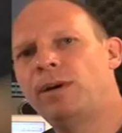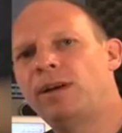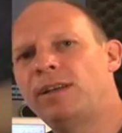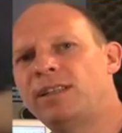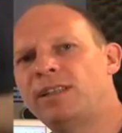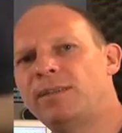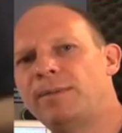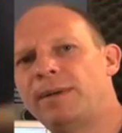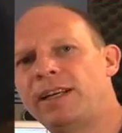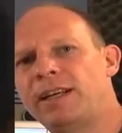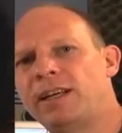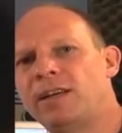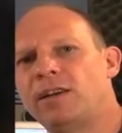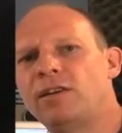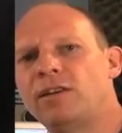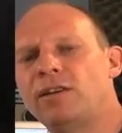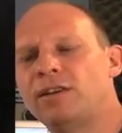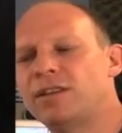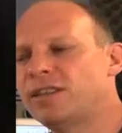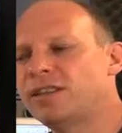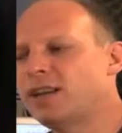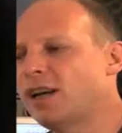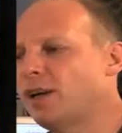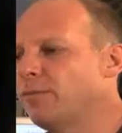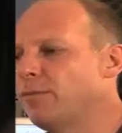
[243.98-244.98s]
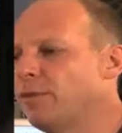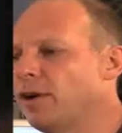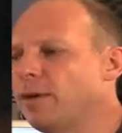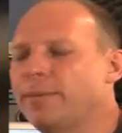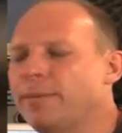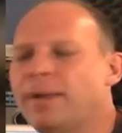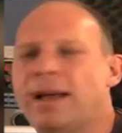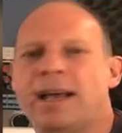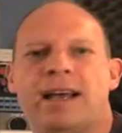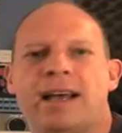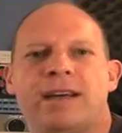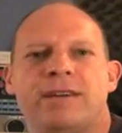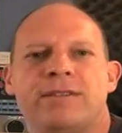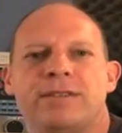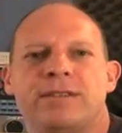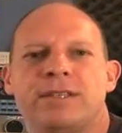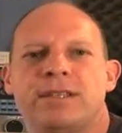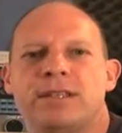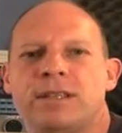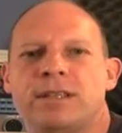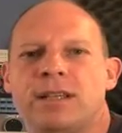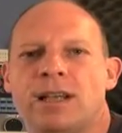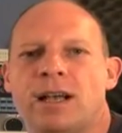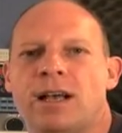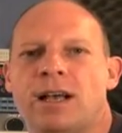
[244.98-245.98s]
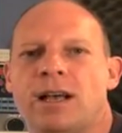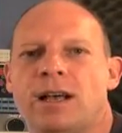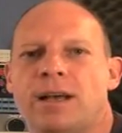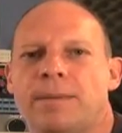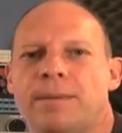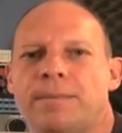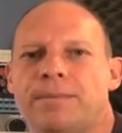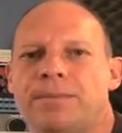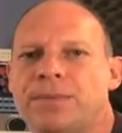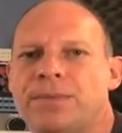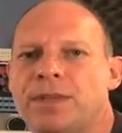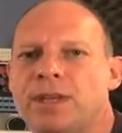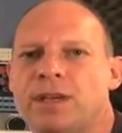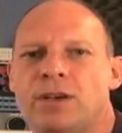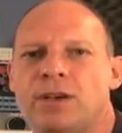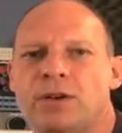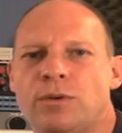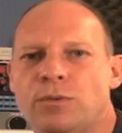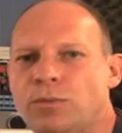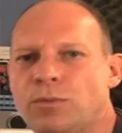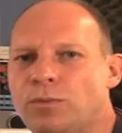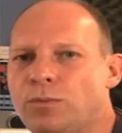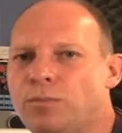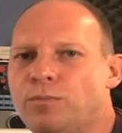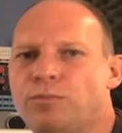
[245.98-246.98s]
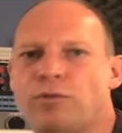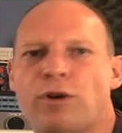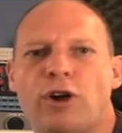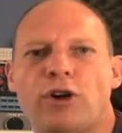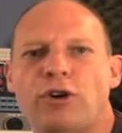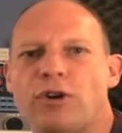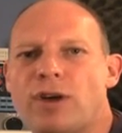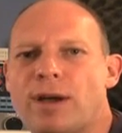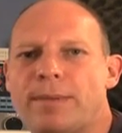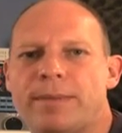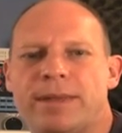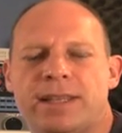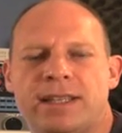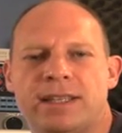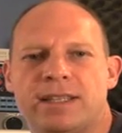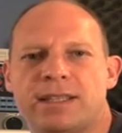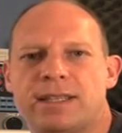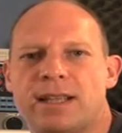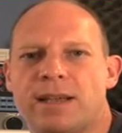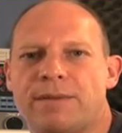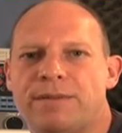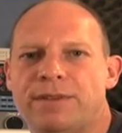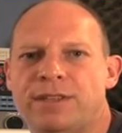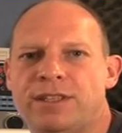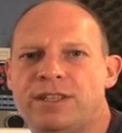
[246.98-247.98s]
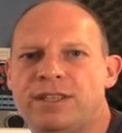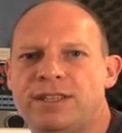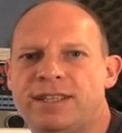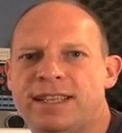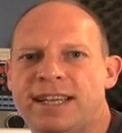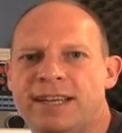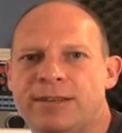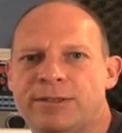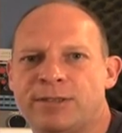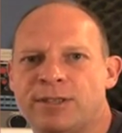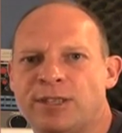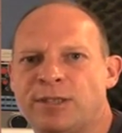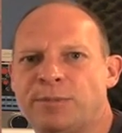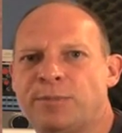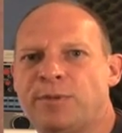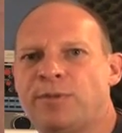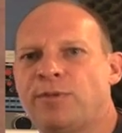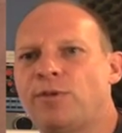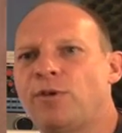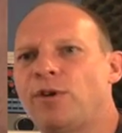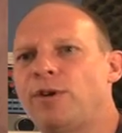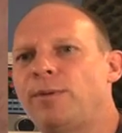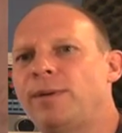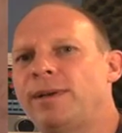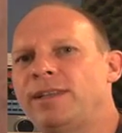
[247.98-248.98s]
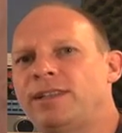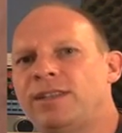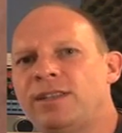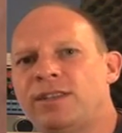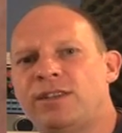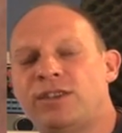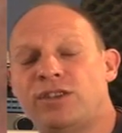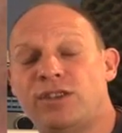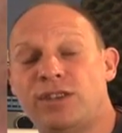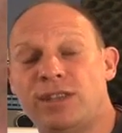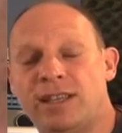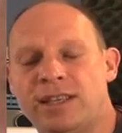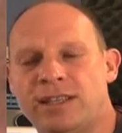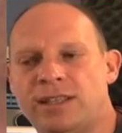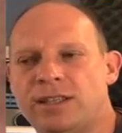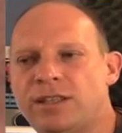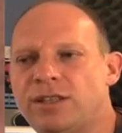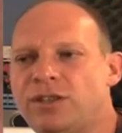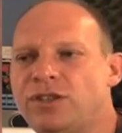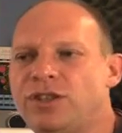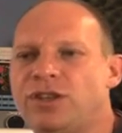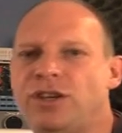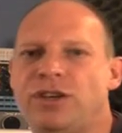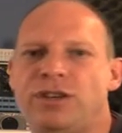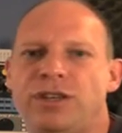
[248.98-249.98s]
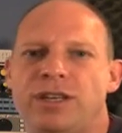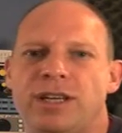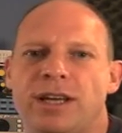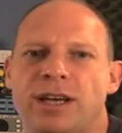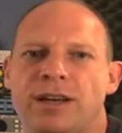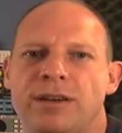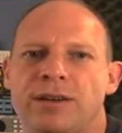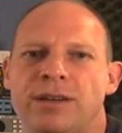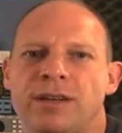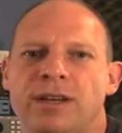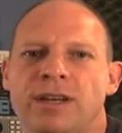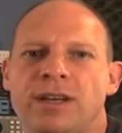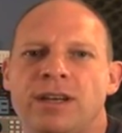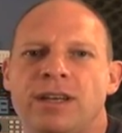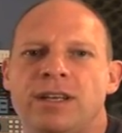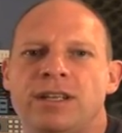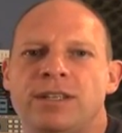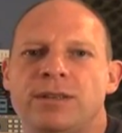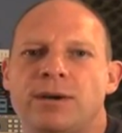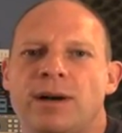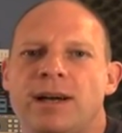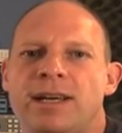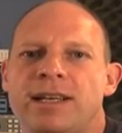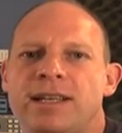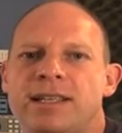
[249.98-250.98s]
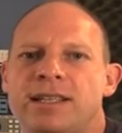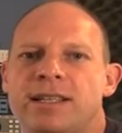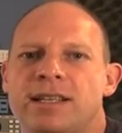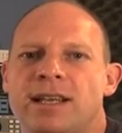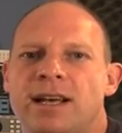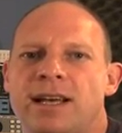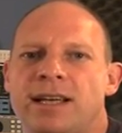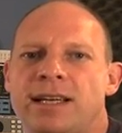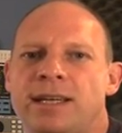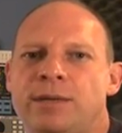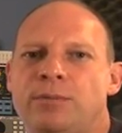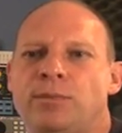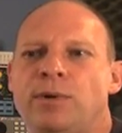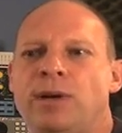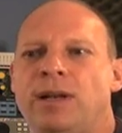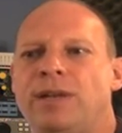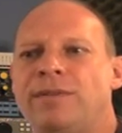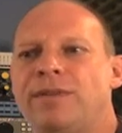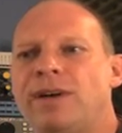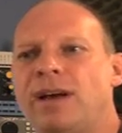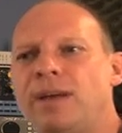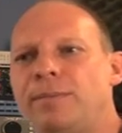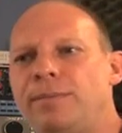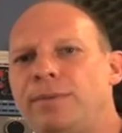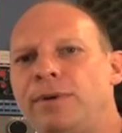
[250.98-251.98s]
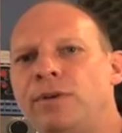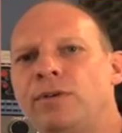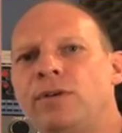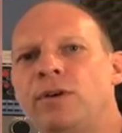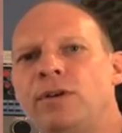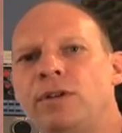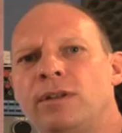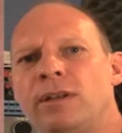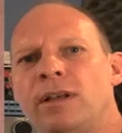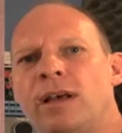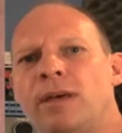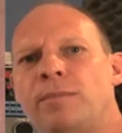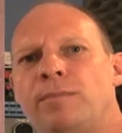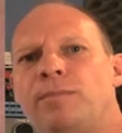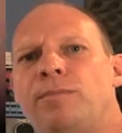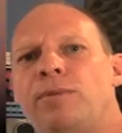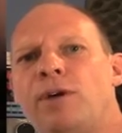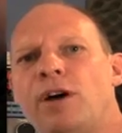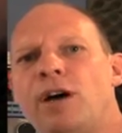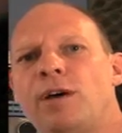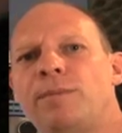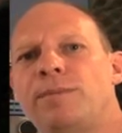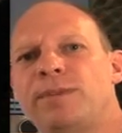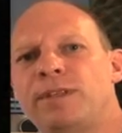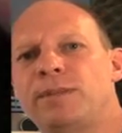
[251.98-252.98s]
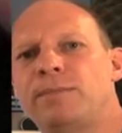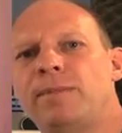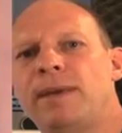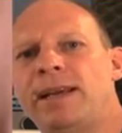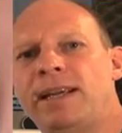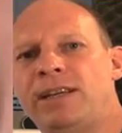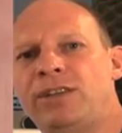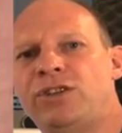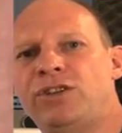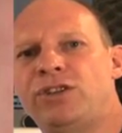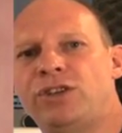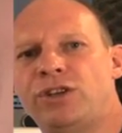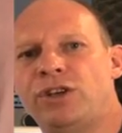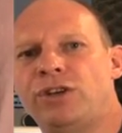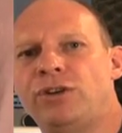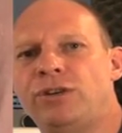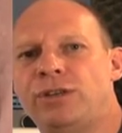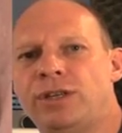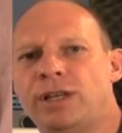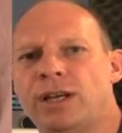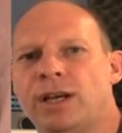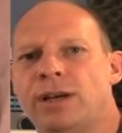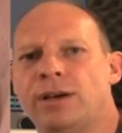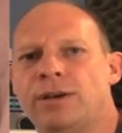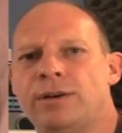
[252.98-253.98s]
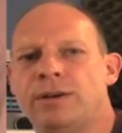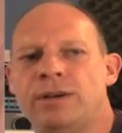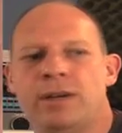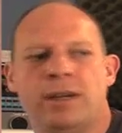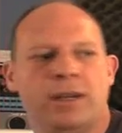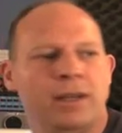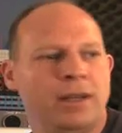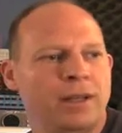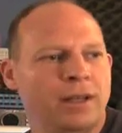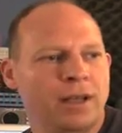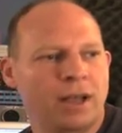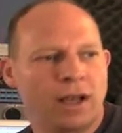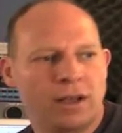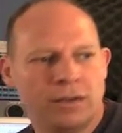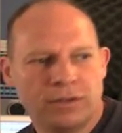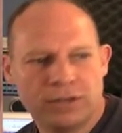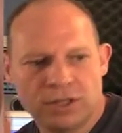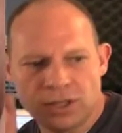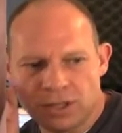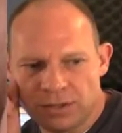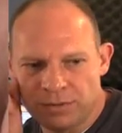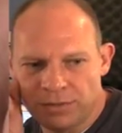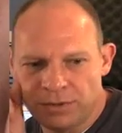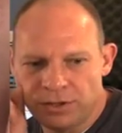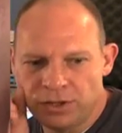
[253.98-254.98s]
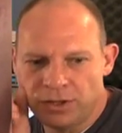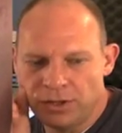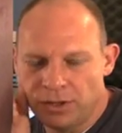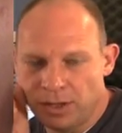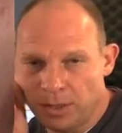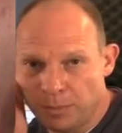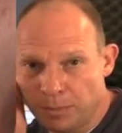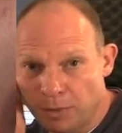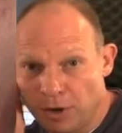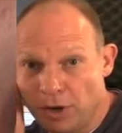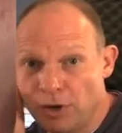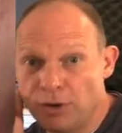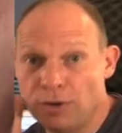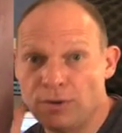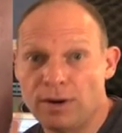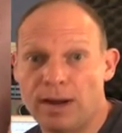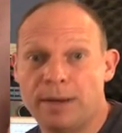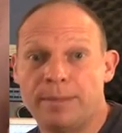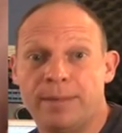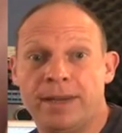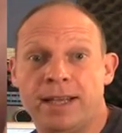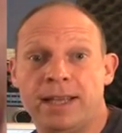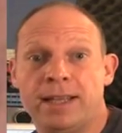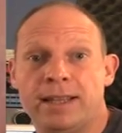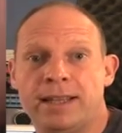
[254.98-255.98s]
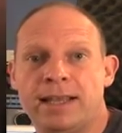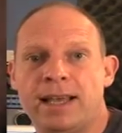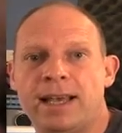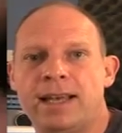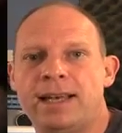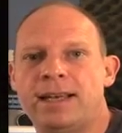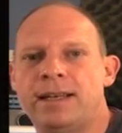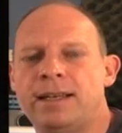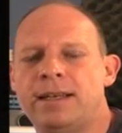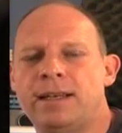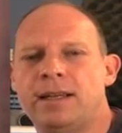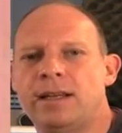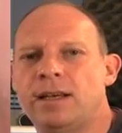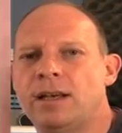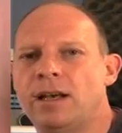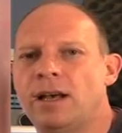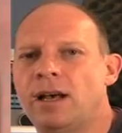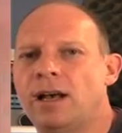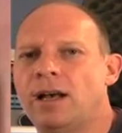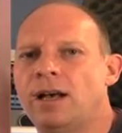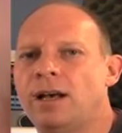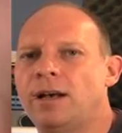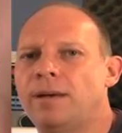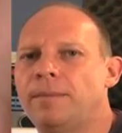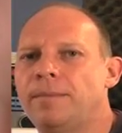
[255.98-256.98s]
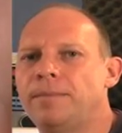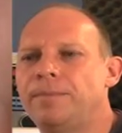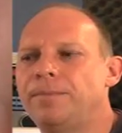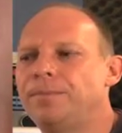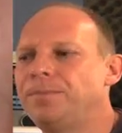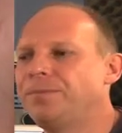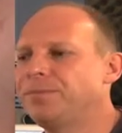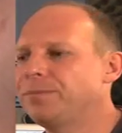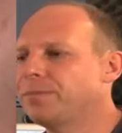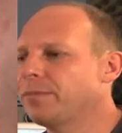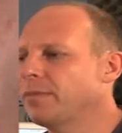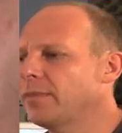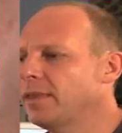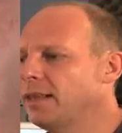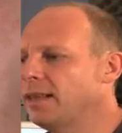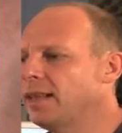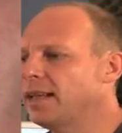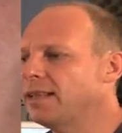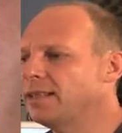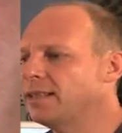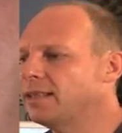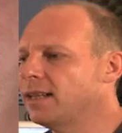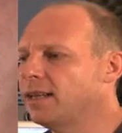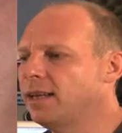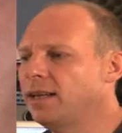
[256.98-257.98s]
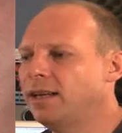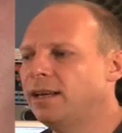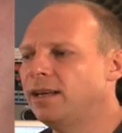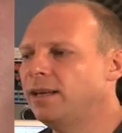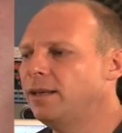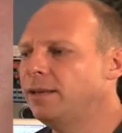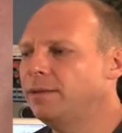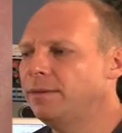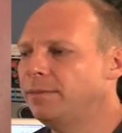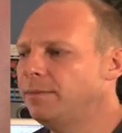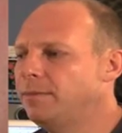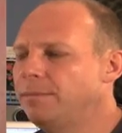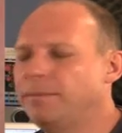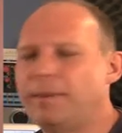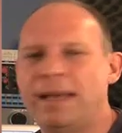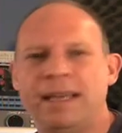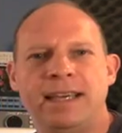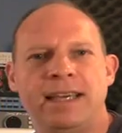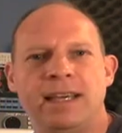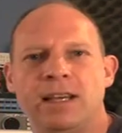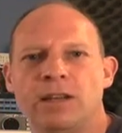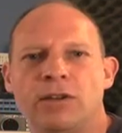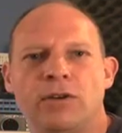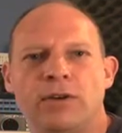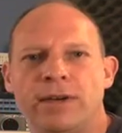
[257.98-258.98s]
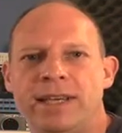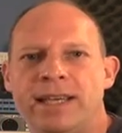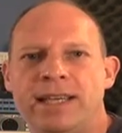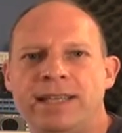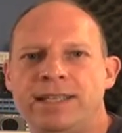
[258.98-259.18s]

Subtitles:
were spending a lot of time around my house programming the stuff into sequences before we went into the studio. So I decided, well, if I built a purpose-made studio just for doing the programming, then that's going to make it a lot